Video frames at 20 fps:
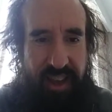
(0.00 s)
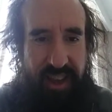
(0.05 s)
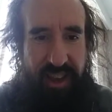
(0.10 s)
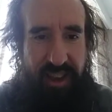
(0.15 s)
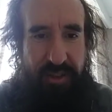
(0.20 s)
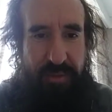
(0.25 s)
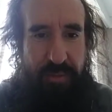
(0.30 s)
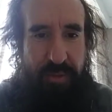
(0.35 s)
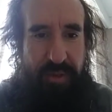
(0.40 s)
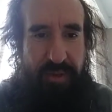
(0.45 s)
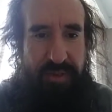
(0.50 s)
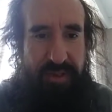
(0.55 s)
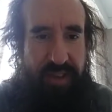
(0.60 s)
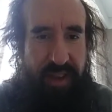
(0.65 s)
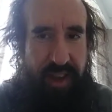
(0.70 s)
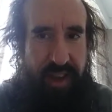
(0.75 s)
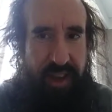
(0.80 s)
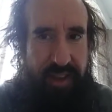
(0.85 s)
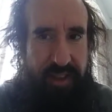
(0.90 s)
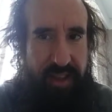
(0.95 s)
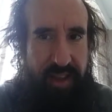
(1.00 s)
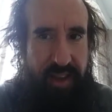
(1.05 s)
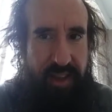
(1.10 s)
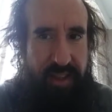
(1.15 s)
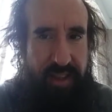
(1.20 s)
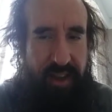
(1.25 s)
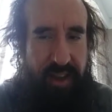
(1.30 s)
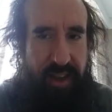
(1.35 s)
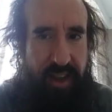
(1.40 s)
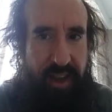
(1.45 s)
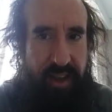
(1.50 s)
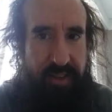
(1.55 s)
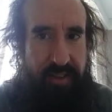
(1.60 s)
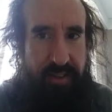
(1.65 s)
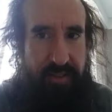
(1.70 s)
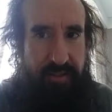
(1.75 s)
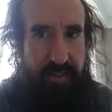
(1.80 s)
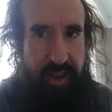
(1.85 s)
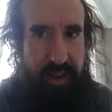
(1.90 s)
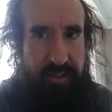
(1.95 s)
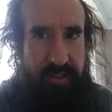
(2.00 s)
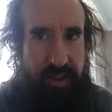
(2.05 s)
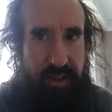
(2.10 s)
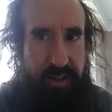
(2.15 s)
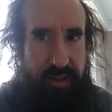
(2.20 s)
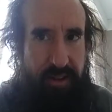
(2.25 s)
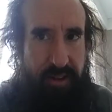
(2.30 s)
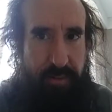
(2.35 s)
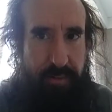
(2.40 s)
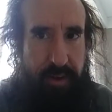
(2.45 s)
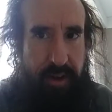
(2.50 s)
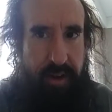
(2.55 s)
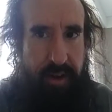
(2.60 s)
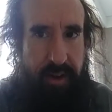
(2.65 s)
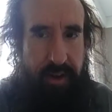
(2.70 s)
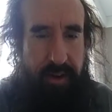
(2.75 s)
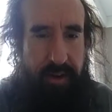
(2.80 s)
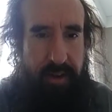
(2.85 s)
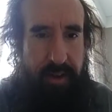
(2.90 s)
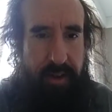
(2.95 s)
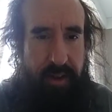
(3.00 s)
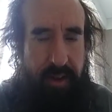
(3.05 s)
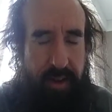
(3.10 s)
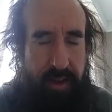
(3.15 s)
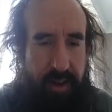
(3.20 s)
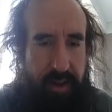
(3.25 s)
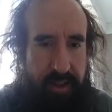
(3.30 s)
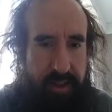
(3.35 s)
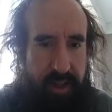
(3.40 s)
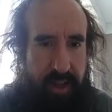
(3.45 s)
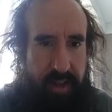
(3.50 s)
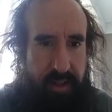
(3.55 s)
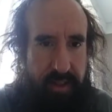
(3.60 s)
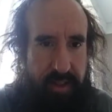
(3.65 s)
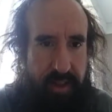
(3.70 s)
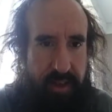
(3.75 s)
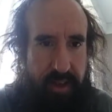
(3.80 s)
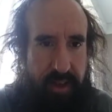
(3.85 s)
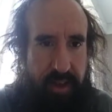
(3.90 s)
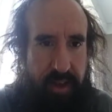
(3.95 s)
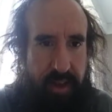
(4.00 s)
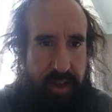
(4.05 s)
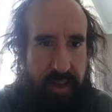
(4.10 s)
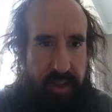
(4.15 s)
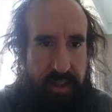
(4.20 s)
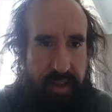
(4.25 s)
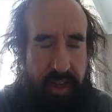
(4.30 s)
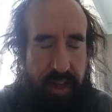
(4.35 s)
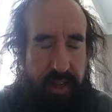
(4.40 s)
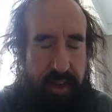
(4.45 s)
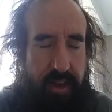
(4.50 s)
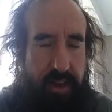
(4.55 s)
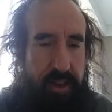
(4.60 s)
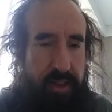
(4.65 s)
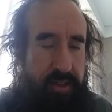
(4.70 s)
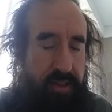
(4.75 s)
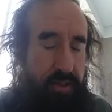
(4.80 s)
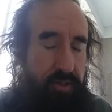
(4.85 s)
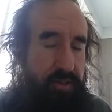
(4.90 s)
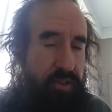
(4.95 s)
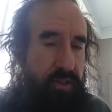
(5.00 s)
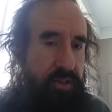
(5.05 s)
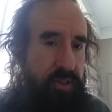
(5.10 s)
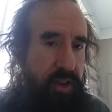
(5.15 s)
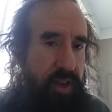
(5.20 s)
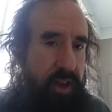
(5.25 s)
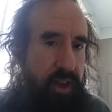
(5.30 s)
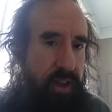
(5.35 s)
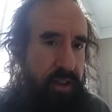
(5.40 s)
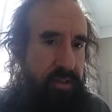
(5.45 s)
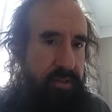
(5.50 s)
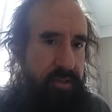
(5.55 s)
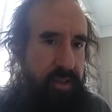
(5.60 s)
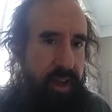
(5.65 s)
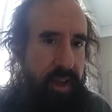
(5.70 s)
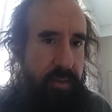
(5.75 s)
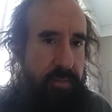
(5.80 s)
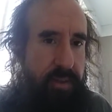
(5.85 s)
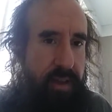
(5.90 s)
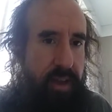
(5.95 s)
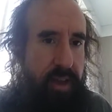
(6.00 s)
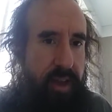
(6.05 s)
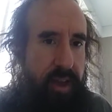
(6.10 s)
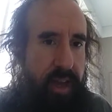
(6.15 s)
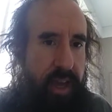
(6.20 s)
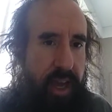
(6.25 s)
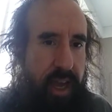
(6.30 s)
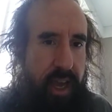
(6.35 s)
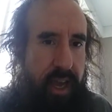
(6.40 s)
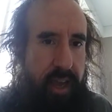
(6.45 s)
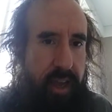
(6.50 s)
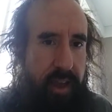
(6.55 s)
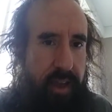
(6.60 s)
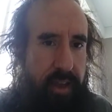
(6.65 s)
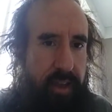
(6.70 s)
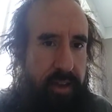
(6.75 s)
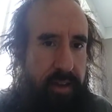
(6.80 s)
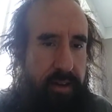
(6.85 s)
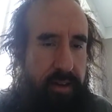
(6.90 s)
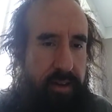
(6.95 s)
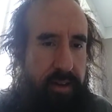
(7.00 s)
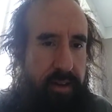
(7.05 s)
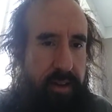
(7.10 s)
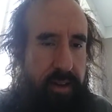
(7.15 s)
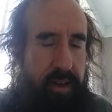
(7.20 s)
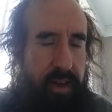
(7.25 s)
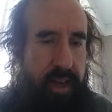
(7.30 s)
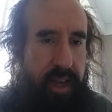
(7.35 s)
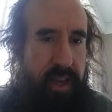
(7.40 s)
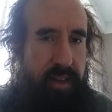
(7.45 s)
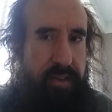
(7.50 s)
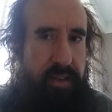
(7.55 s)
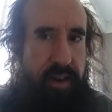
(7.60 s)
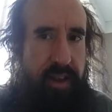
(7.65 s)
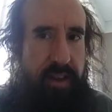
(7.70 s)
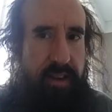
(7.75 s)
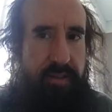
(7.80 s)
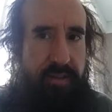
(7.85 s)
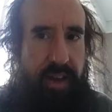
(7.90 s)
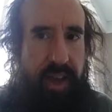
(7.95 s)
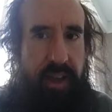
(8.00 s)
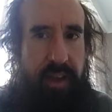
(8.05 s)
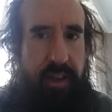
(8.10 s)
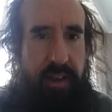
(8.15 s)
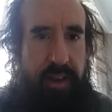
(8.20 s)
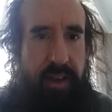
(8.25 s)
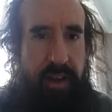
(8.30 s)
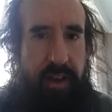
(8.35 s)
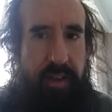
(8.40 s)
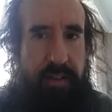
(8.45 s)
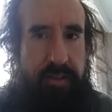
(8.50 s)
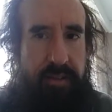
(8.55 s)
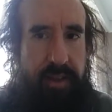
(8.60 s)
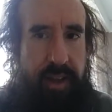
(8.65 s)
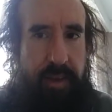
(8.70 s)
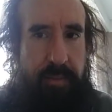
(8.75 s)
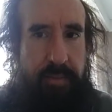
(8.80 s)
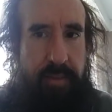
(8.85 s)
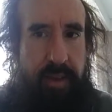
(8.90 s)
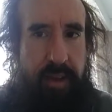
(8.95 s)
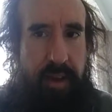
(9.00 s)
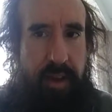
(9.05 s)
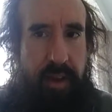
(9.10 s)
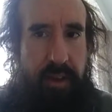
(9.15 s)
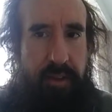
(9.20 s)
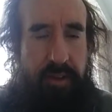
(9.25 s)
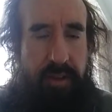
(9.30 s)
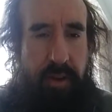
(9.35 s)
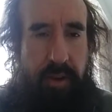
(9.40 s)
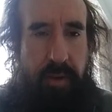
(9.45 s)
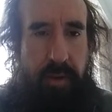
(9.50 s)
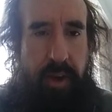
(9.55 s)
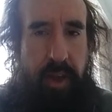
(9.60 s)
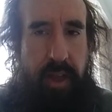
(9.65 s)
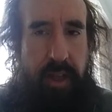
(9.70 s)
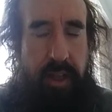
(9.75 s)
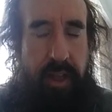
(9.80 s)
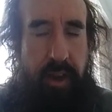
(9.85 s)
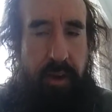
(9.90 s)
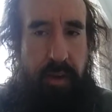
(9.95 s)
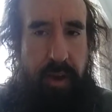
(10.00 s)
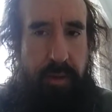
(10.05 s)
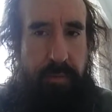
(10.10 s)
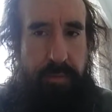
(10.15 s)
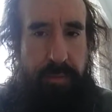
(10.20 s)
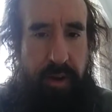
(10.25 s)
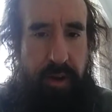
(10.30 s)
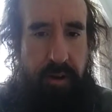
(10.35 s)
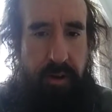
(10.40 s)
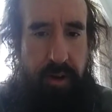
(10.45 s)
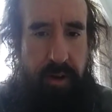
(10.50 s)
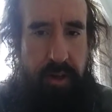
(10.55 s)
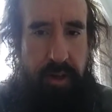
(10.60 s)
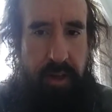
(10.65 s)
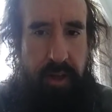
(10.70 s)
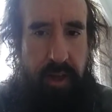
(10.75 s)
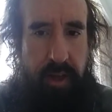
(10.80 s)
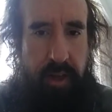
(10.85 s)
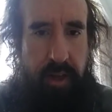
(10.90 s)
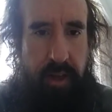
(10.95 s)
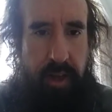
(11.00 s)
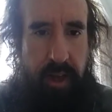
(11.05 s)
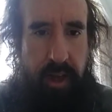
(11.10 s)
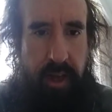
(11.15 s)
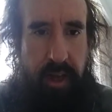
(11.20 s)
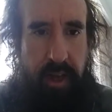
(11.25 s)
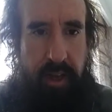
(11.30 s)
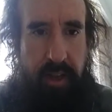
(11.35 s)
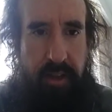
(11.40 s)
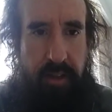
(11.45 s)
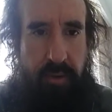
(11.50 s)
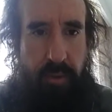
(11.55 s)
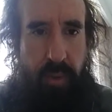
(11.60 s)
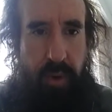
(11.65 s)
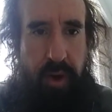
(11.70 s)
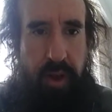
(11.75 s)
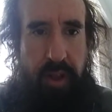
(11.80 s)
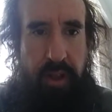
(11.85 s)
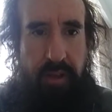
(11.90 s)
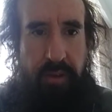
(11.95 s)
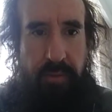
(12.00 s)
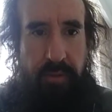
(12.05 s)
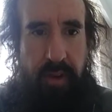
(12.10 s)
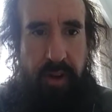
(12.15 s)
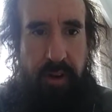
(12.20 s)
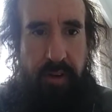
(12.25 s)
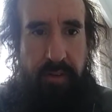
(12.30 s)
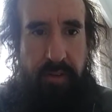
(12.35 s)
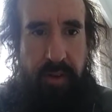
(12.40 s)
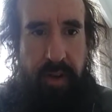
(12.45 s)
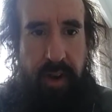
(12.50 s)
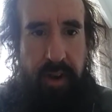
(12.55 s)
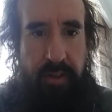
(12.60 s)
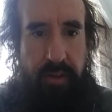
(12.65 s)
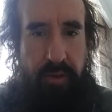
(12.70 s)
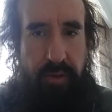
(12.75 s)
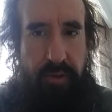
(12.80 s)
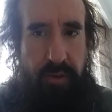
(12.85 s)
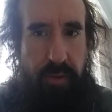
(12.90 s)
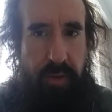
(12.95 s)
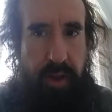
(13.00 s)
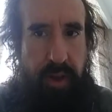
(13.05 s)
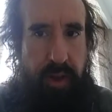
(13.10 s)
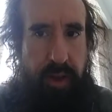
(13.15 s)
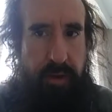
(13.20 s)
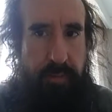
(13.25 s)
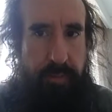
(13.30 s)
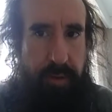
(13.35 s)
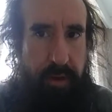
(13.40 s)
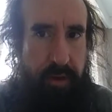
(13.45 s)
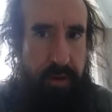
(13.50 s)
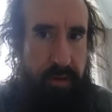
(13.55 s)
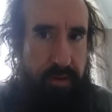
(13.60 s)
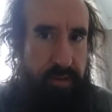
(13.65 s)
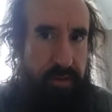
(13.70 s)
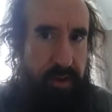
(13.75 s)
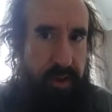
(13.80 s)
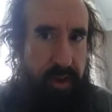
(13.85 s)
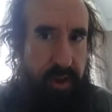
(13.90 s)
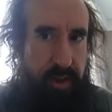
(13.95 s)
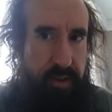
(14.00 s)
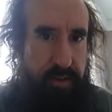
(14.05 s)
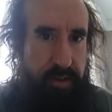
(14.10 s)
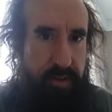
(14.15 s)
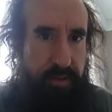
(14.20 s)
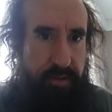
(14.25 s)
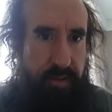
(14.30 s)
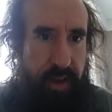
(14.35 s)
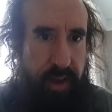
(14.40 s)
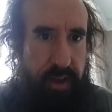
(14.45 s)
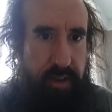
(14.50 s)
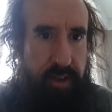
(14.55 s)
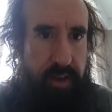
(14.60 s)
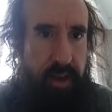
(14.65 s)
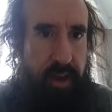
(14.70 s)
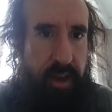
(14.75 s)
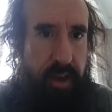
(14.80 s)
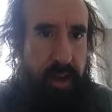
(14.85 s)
Hume will say that the cause and effects all in your mind. That there's this concept, and it's an invalid concept. So now, empirically, again, what can you verify? There's three components to cause and effect.